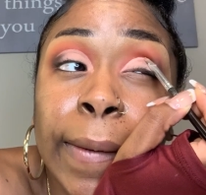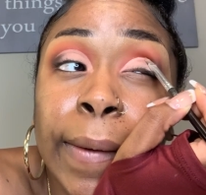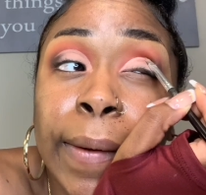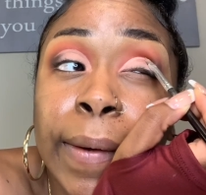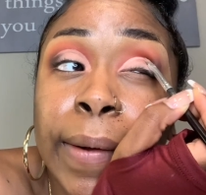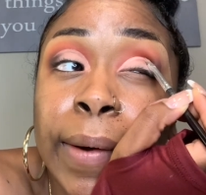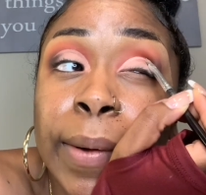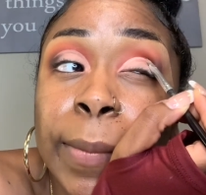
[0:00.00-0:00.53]

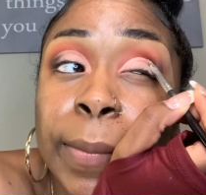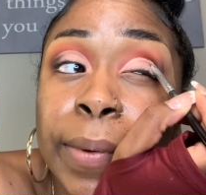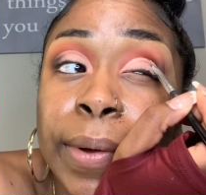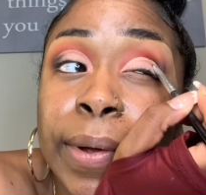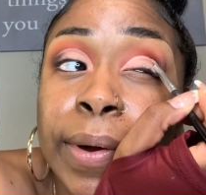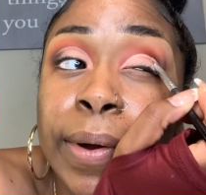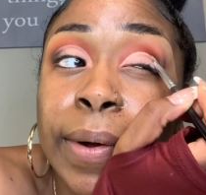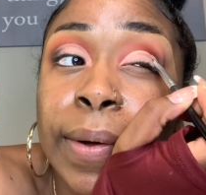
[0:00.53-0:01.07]
And I'm
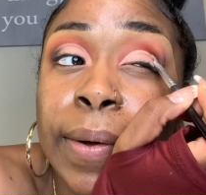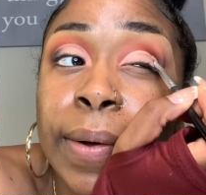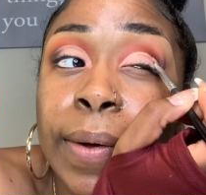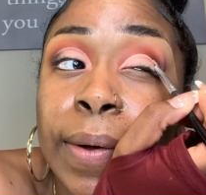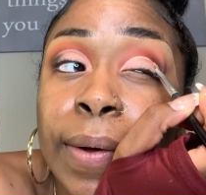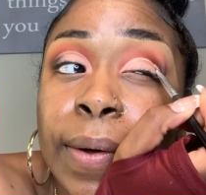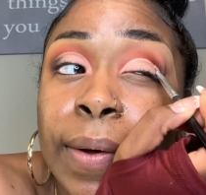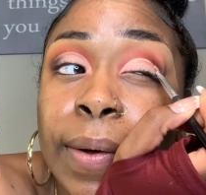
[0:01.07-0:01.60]
bringing it
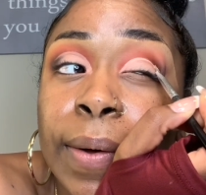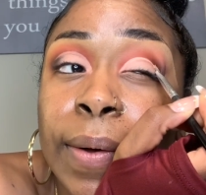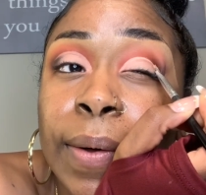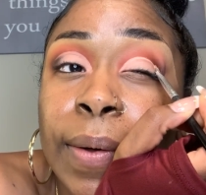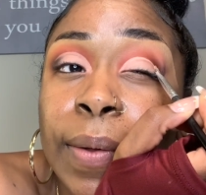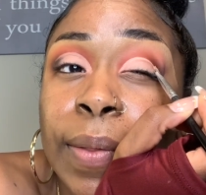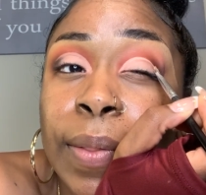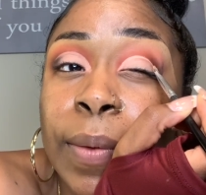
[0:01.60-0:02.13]

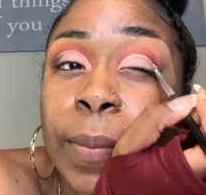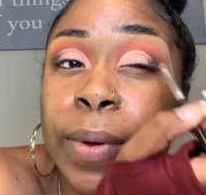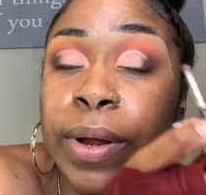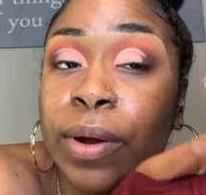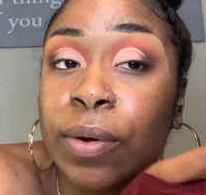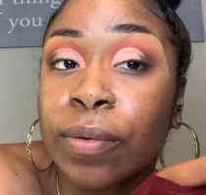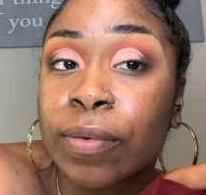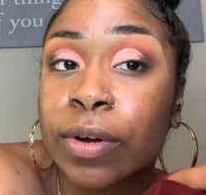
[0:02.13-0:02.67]
all the way
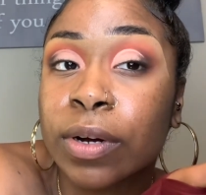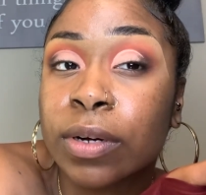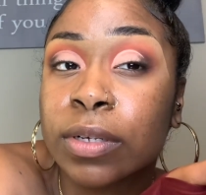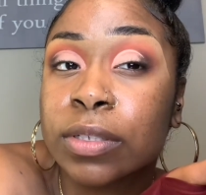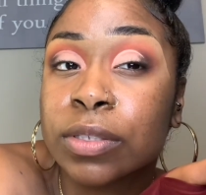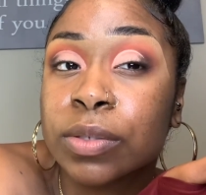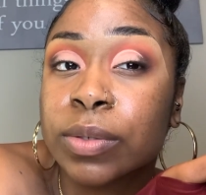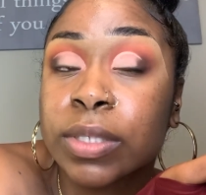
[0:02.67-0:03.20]
over,
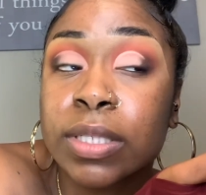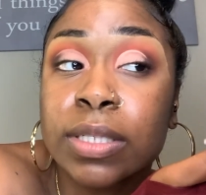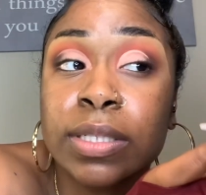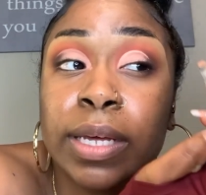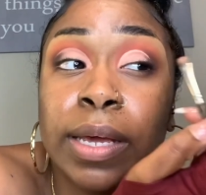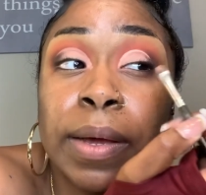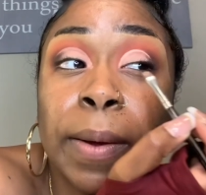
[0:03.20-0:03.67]
as you can see.